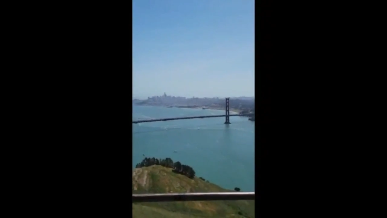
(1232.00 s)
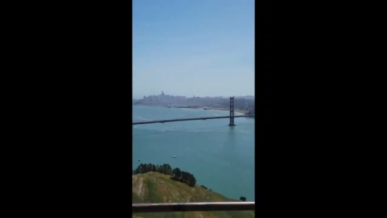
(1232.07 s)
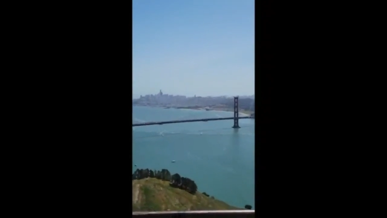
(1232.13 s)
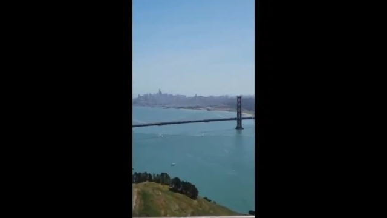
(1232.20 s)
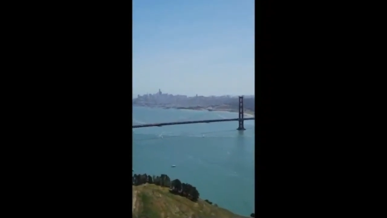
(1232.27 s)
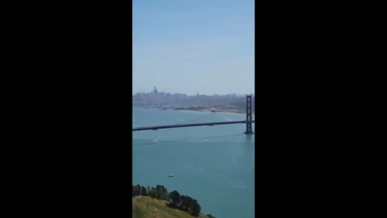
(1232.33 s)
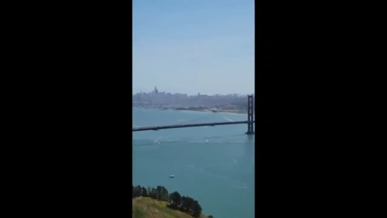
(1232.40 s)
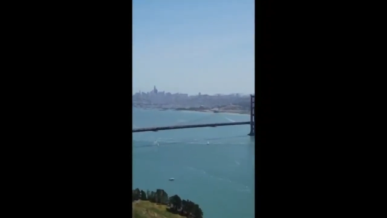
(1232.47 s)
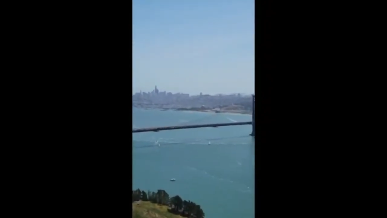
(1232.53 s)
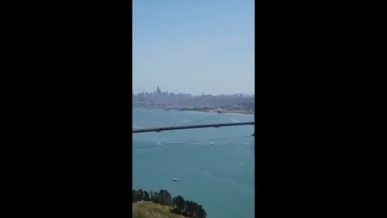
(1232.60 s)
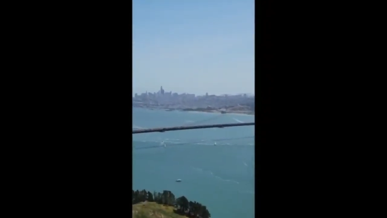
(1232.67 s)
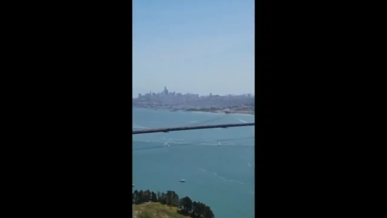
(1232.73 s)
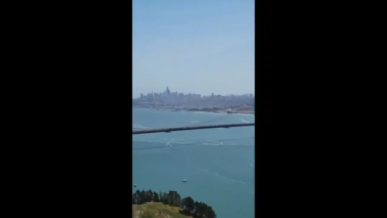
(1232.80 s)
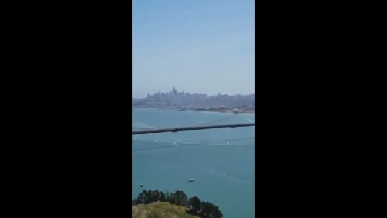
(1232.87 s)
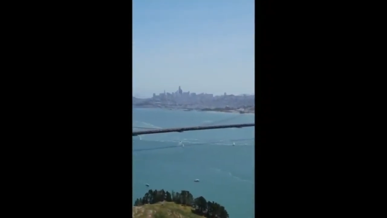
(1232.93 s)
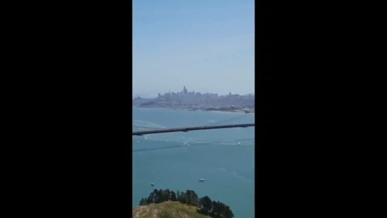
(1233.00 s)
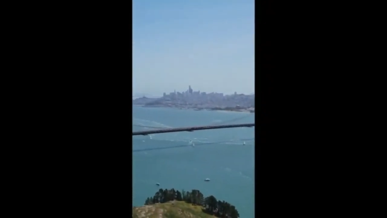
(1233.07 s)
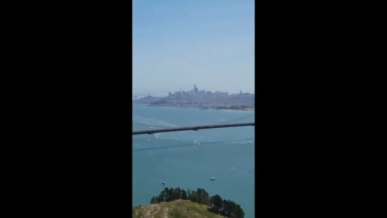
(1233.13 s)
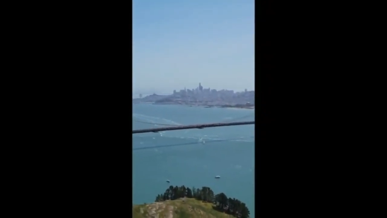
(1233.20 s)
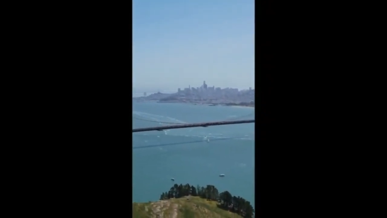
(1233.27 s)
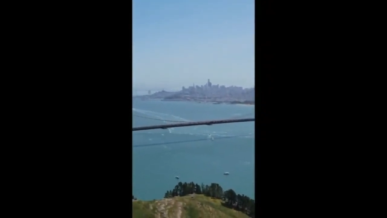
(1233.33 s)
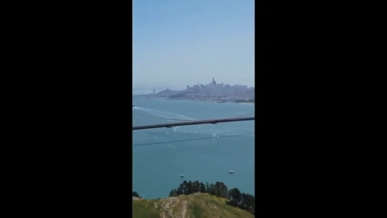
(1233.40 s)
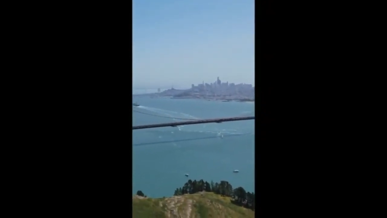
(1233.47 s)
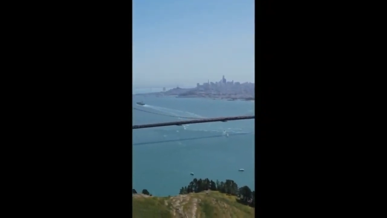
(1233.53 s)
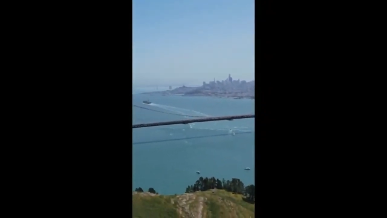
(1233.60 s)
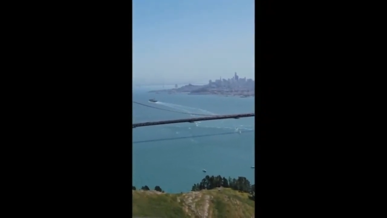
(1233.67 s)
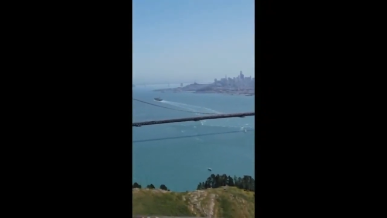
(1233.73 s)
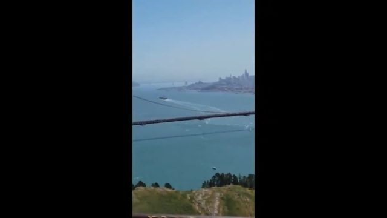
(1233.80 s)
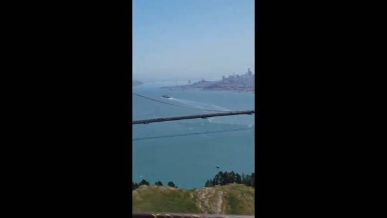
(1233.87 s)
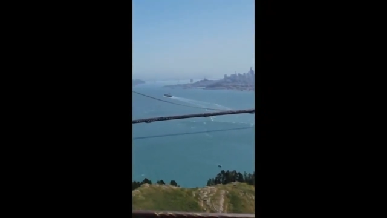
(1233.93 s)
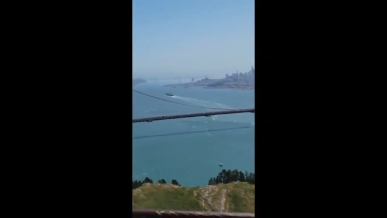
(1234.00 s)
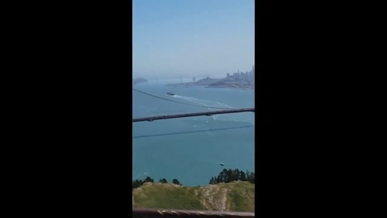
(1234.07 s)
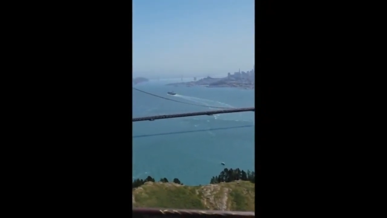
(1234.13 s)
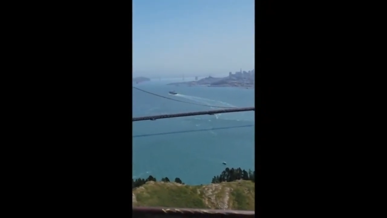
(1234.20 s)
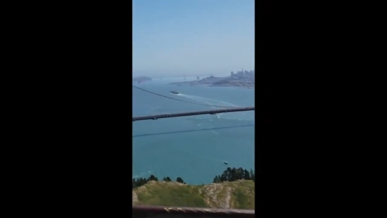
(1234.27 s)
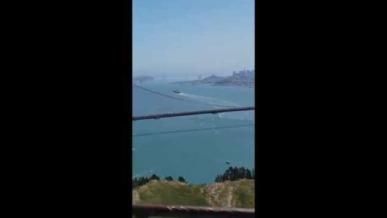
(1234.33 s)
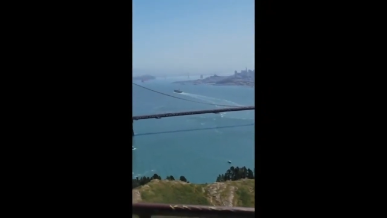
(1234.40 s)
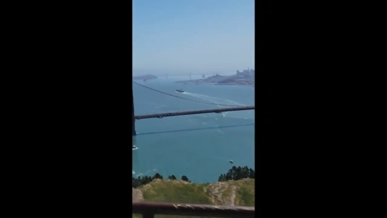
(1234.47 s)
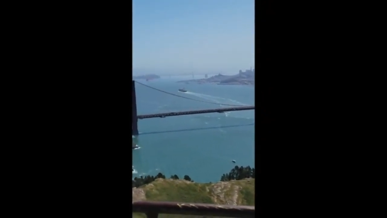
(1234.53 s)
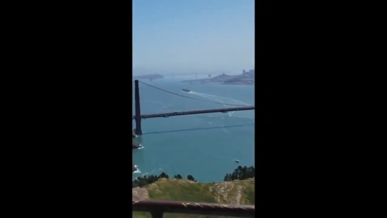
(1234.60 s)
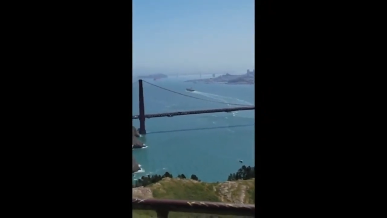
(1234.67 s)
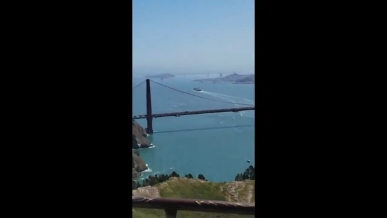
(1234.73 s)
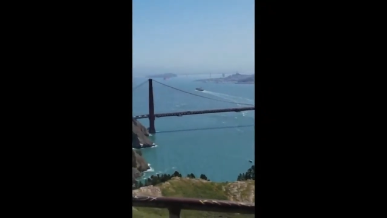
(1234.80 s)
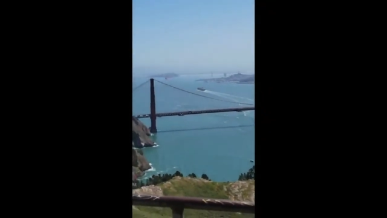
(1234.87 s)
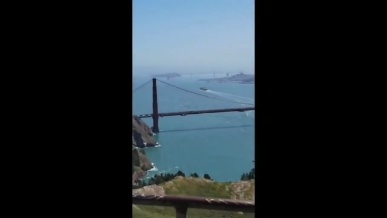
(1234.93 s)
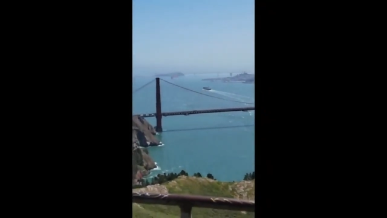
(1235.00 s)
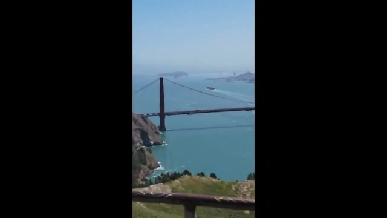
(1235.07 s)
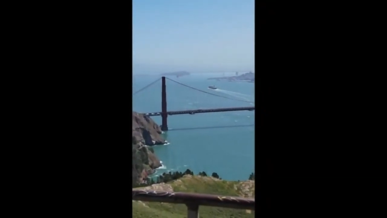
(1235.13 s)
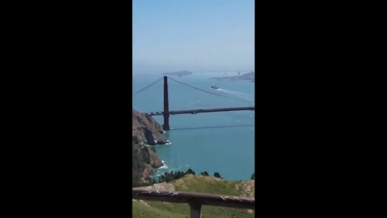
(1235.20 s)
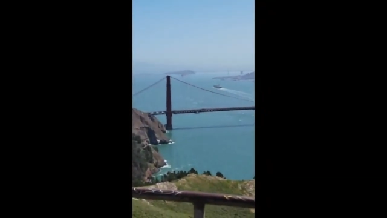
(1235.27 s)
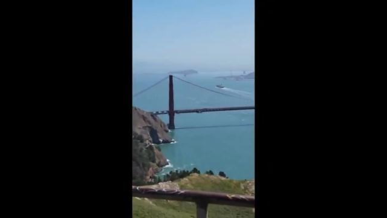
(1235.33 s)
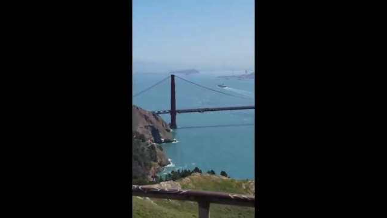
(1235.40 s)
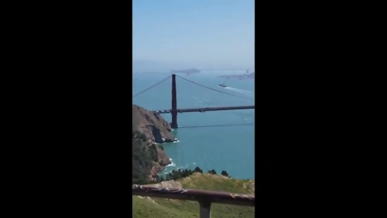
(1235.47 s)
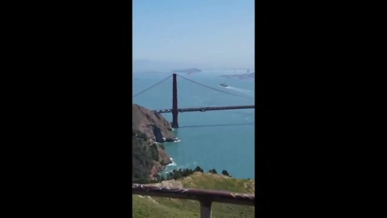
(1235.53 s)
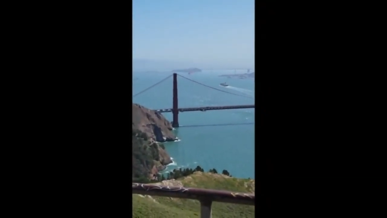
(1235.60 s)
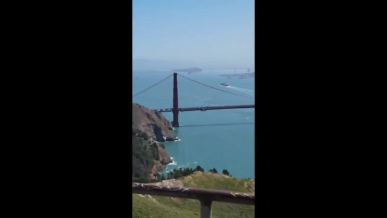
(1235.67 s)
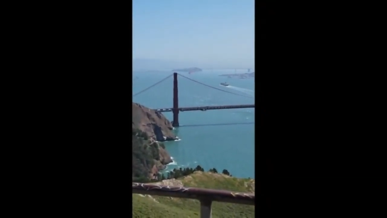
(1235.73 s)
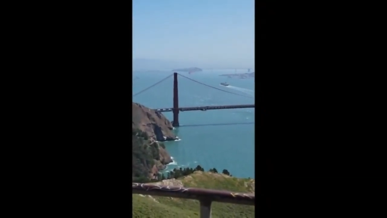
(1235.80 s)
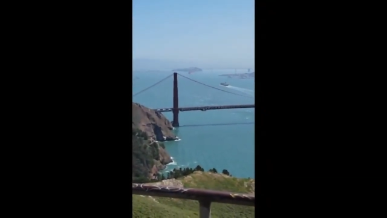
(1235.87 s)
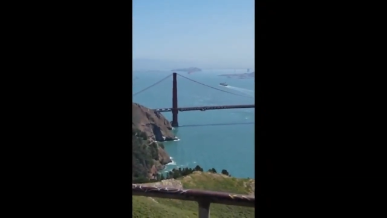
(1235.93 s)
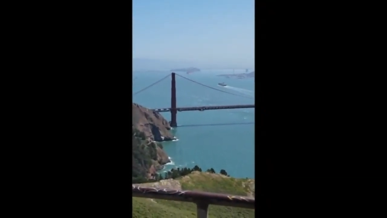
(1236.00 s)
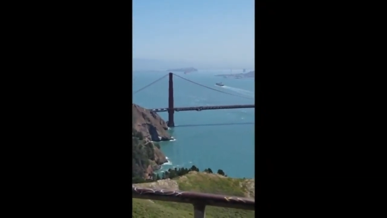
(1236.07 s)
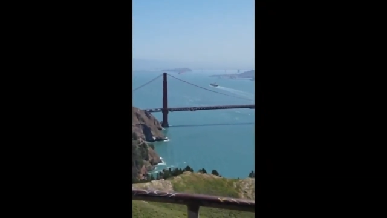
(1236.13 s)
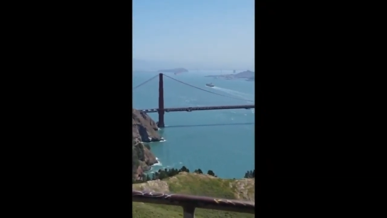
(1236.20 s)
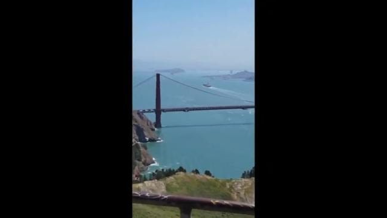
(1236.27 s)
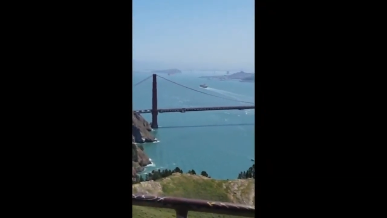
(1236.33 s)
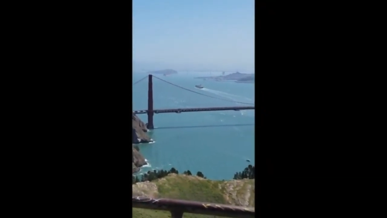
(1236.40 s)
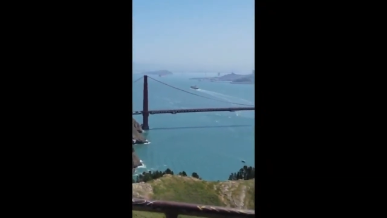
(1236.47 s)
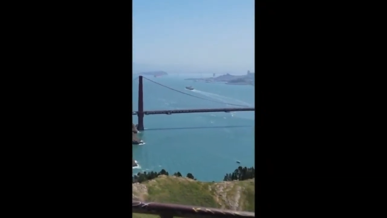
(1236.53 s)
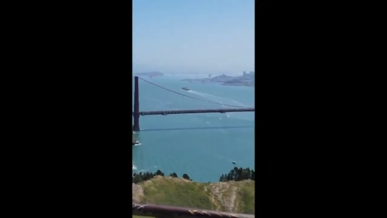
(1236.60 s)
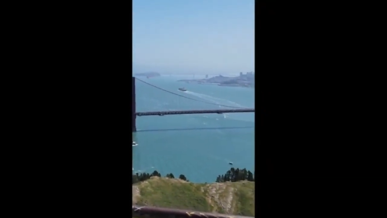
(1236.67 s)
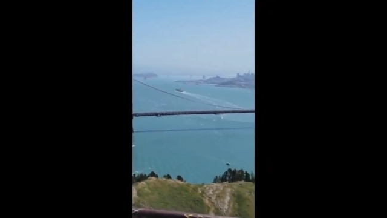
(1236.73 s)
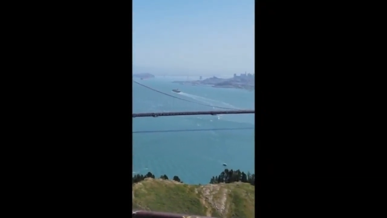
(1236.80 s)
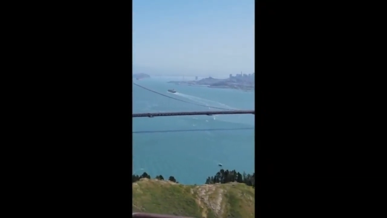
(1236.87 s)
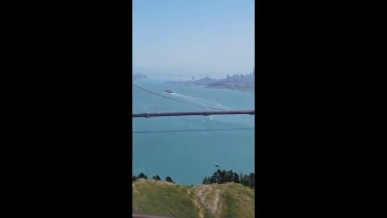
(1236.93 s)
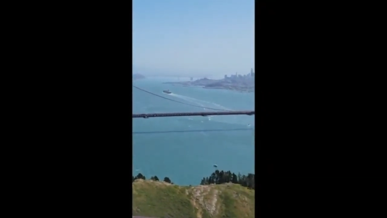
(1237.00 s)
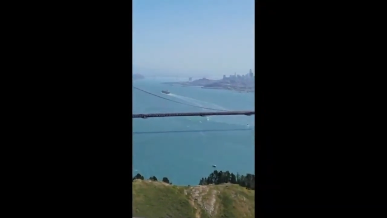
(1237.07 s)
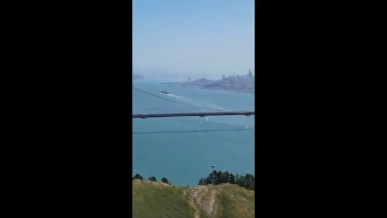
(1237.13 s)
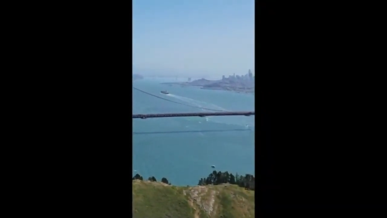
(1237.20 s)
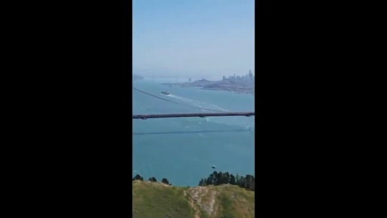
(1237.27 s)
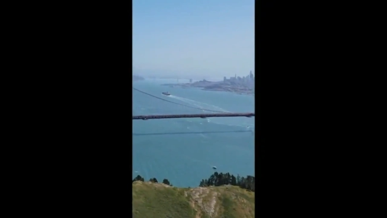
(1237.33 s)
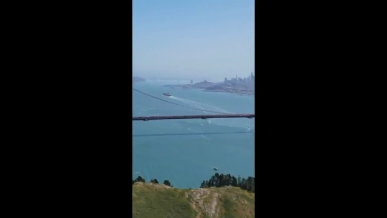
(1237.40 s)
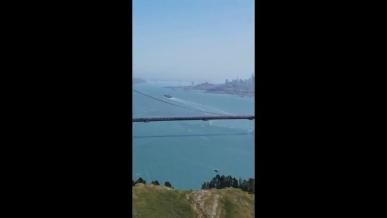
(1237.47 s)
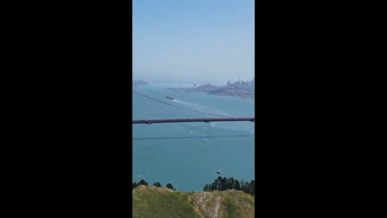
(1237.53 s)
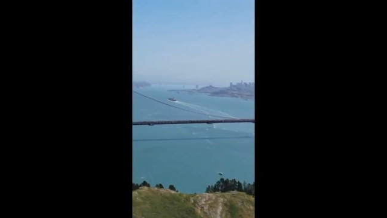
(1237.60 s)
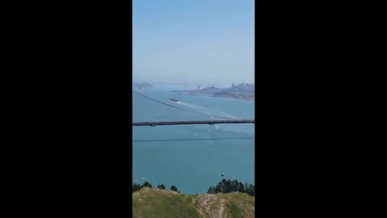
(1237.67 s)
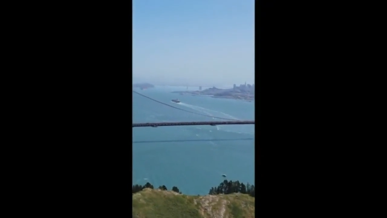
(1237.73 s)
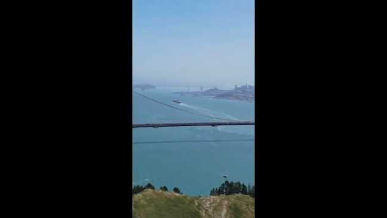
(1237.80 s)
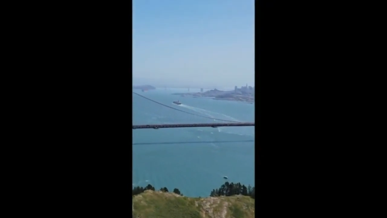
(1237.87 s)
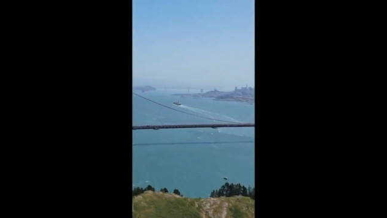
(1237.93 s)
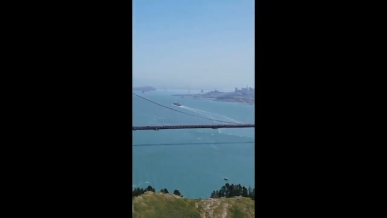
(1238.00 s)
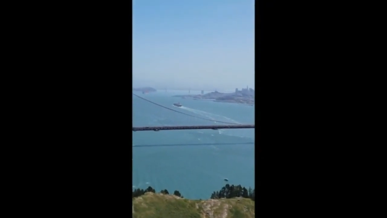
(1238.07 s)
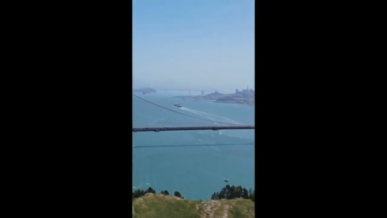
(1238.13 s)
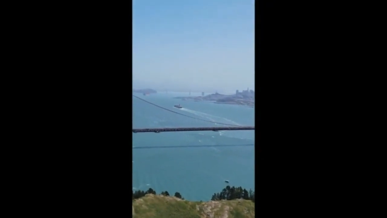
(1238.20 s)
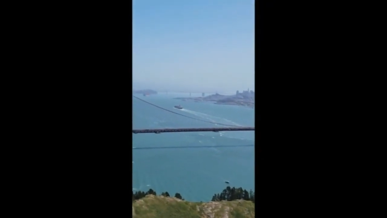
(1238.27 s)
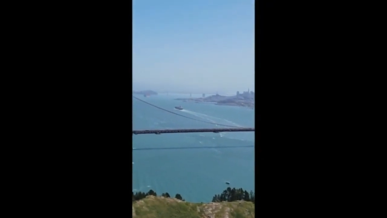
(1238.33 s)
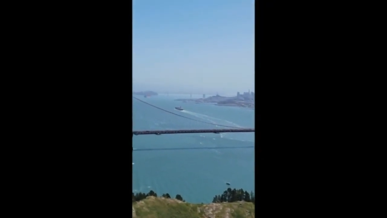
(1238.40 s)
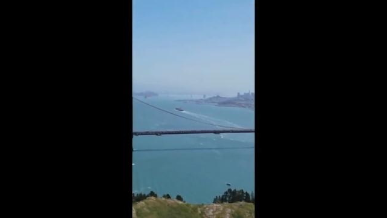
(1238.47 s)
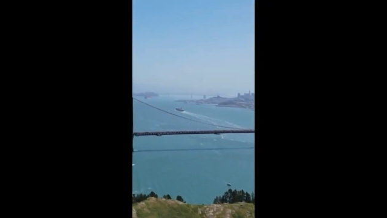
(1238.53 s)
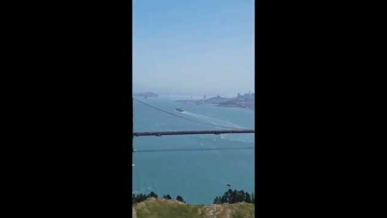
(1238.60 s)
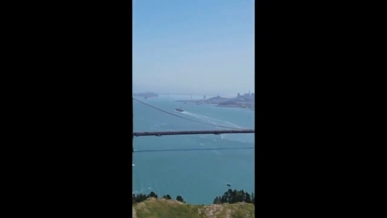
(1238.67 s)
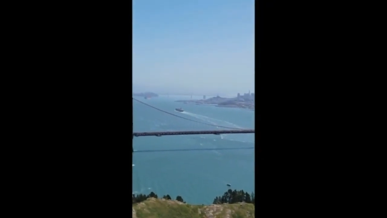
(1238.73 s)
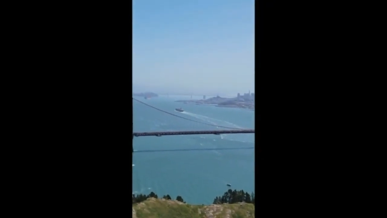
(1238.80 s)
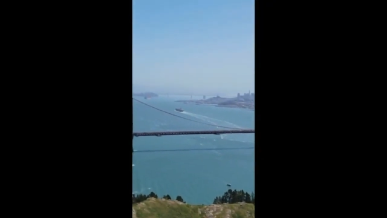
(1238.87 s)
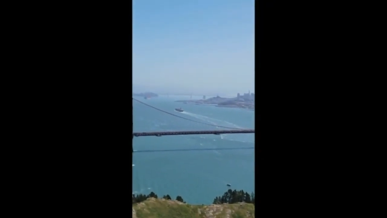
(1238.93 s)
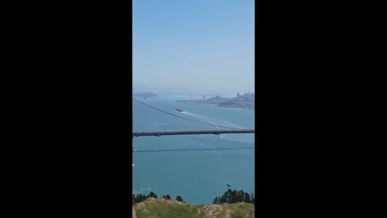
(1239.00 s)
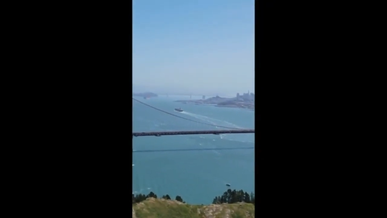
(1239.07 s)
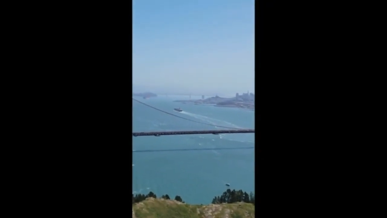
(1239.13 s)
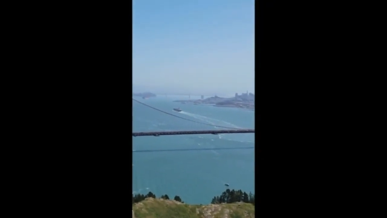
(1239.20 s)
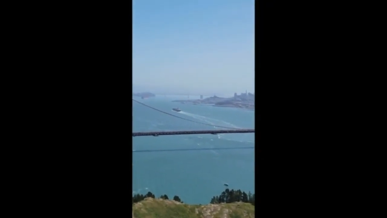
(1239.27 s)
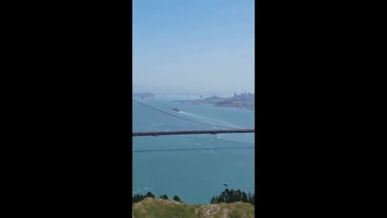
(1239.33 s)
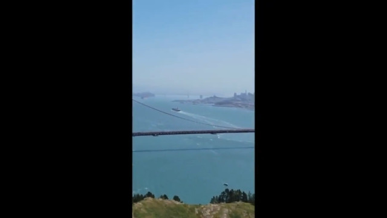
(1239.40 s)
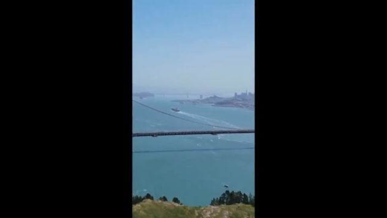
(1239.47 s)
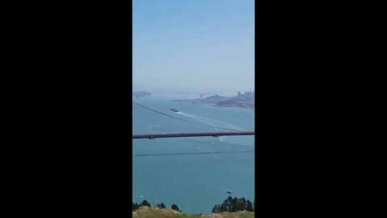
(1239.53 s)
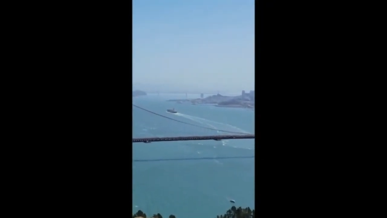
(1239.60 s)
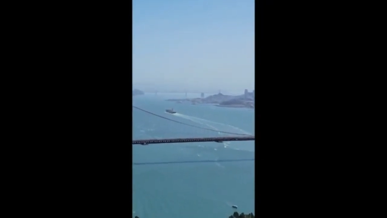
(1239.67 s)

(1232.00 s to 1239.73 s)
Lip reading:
(no speaker visible)